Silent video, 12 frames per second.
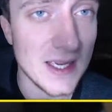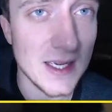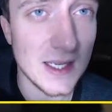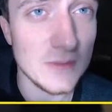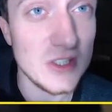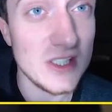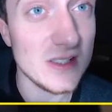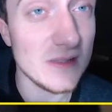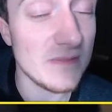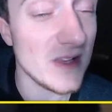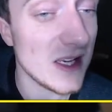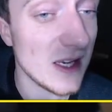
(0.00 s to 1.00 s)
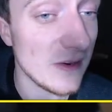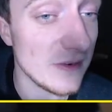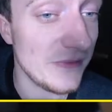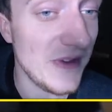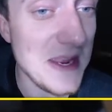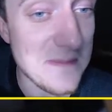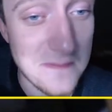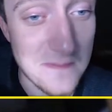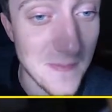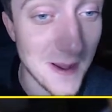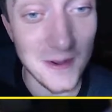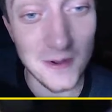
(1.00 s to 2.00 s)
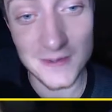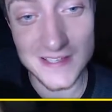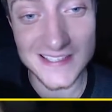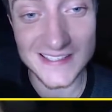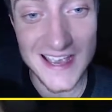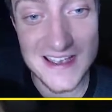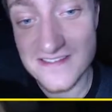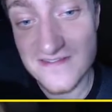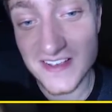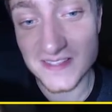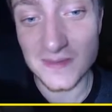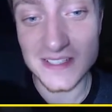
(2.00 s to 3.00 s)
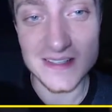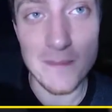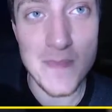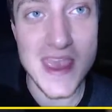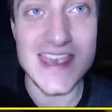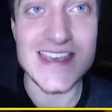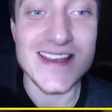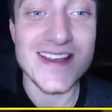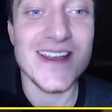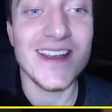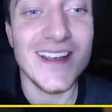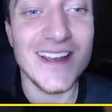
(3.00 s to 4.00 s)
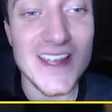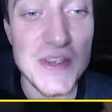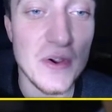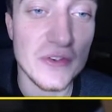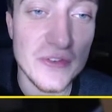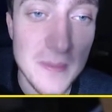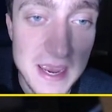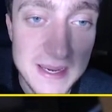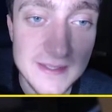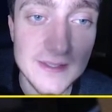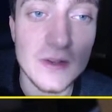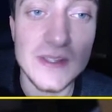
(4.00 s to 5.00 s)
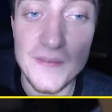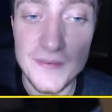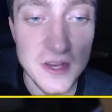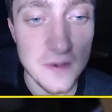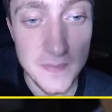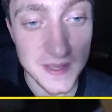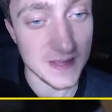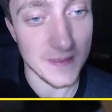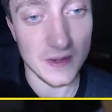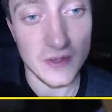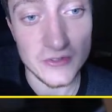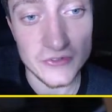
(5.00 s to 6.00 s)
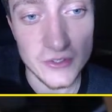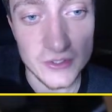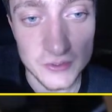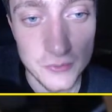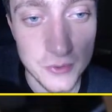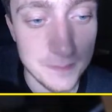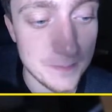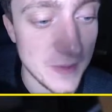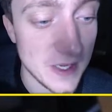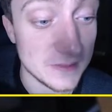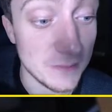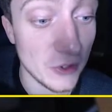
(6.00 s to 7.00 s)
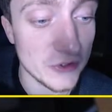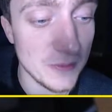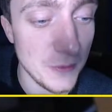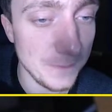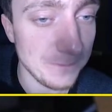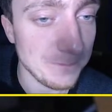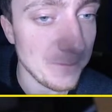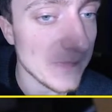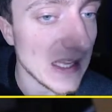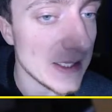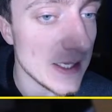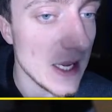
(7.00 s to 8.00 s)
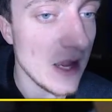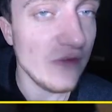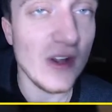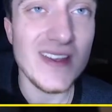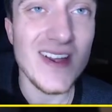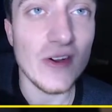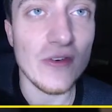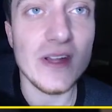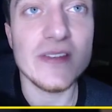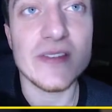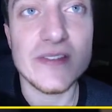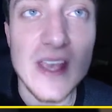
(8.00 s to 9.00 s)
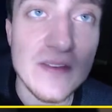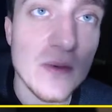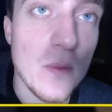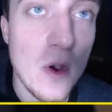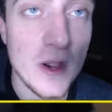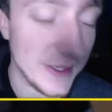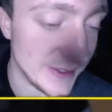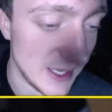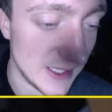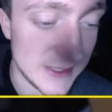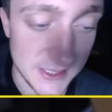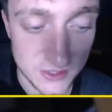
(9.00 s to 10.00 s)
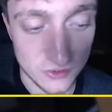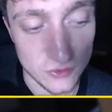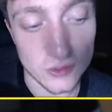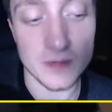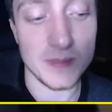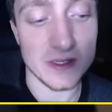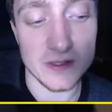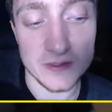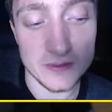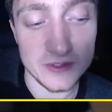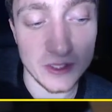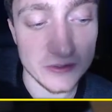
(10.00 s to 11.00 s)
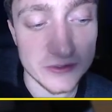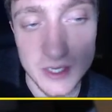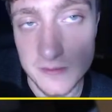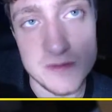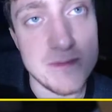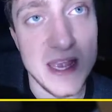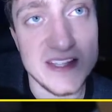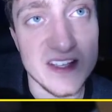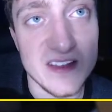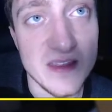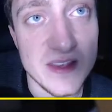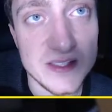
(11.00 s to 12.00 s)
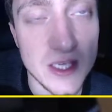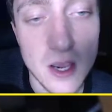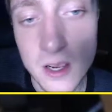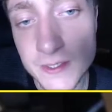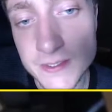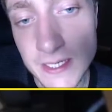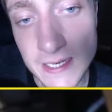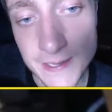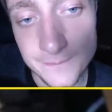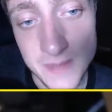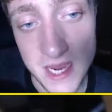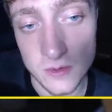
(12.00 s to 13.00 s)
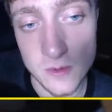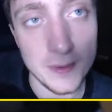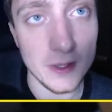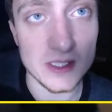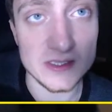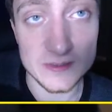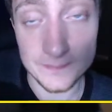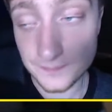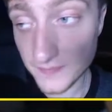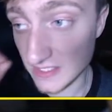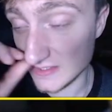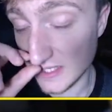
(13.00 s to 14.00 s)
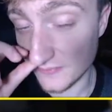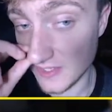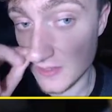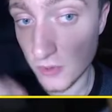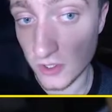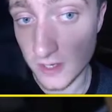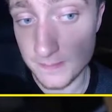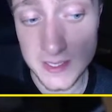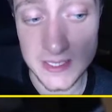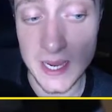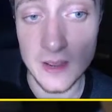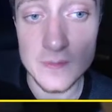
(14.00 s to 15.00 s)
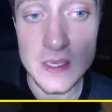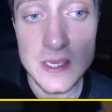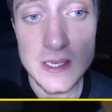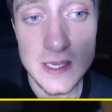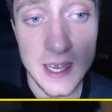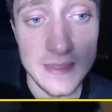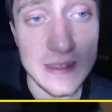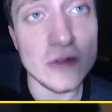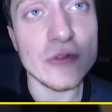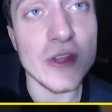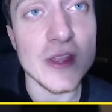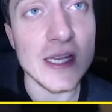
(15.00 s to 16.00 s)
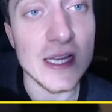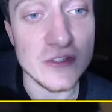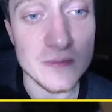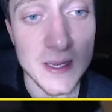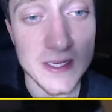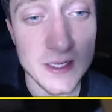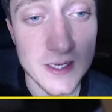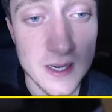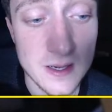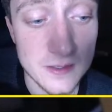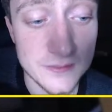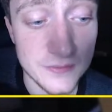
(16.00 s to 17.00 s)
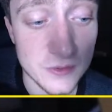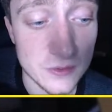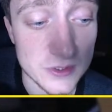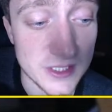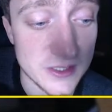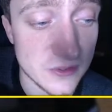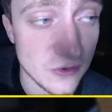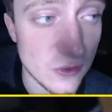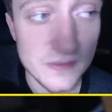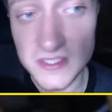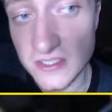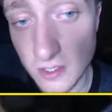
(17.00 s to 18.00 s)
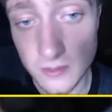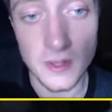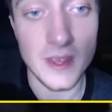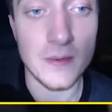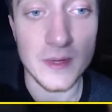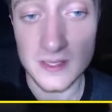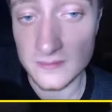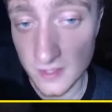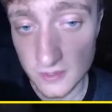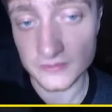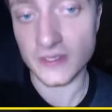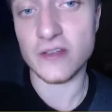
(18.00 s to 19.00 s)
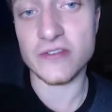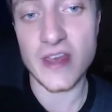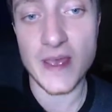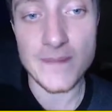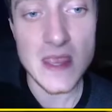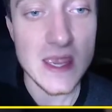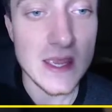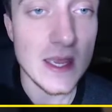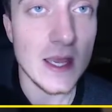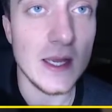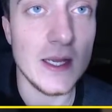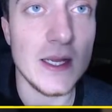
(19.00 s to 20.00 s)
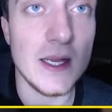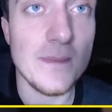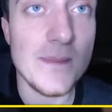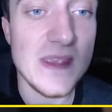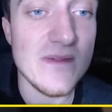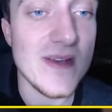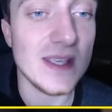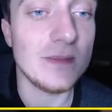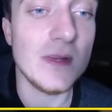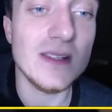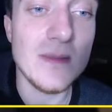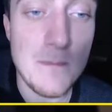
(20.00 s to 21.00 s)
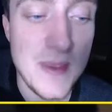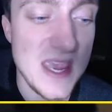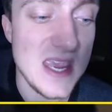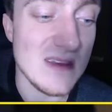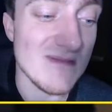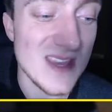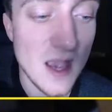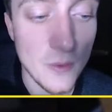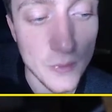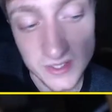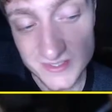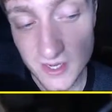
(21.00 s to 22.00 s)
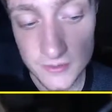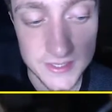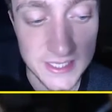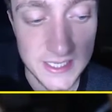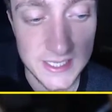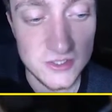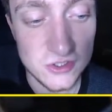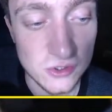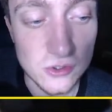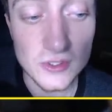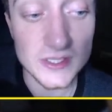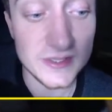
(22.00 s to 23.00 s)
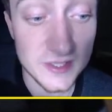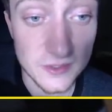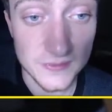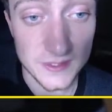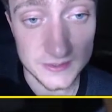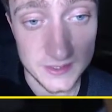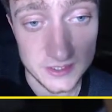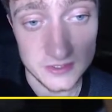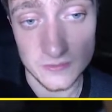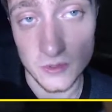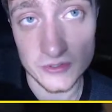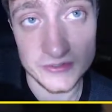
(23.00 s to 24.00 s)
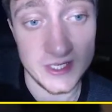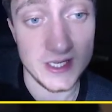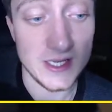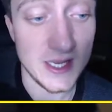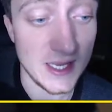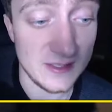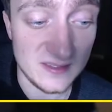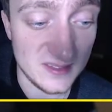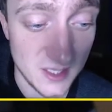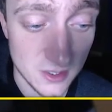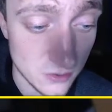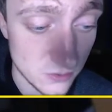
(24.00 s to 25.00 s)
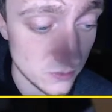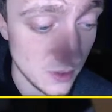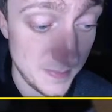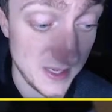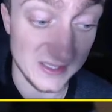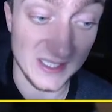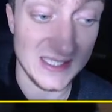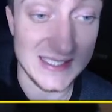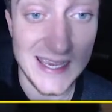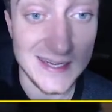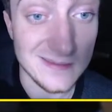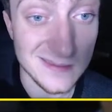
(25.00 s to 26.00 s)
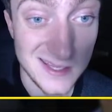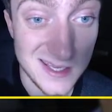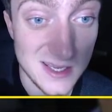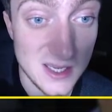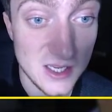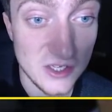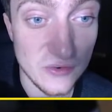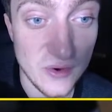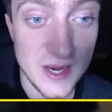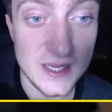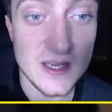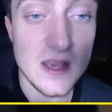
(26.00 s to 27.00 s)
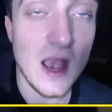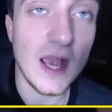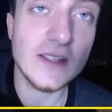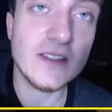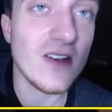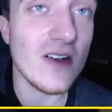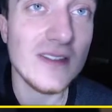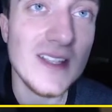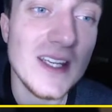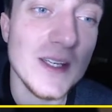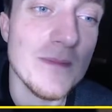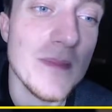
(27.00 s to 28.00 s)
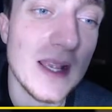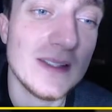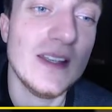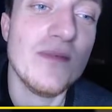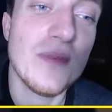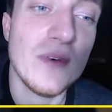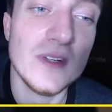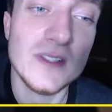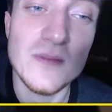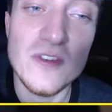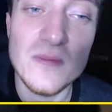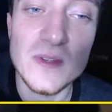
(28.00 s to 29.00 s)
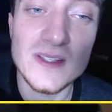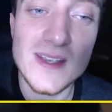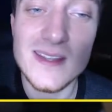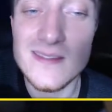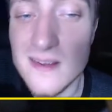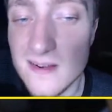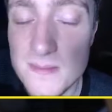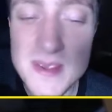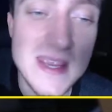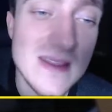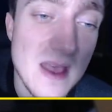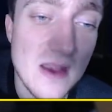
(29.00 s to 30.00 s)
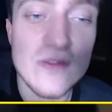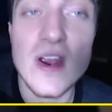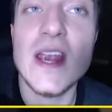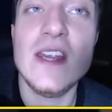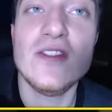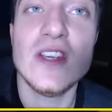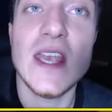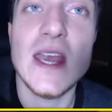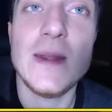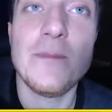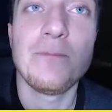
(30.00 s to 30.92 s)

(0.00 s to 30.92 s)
which is a theme along this set. The investment is a B. There are some A's. I'll definitely go and pick them out as soon as possible. Right, the art grade is a 7. Why is that? Tentacruel can be done so much better than this card. Aquapolis is definitely one I'd pick out. And then also the Legend Maker card for Tentacruel. If you don't know what that one is, go search that. The investment is a B. The artwork's okay, sure. It's still first edition WOTC. It's still a PSA 10 grade. I just can't see any massive price movement. It's going to be in that range again.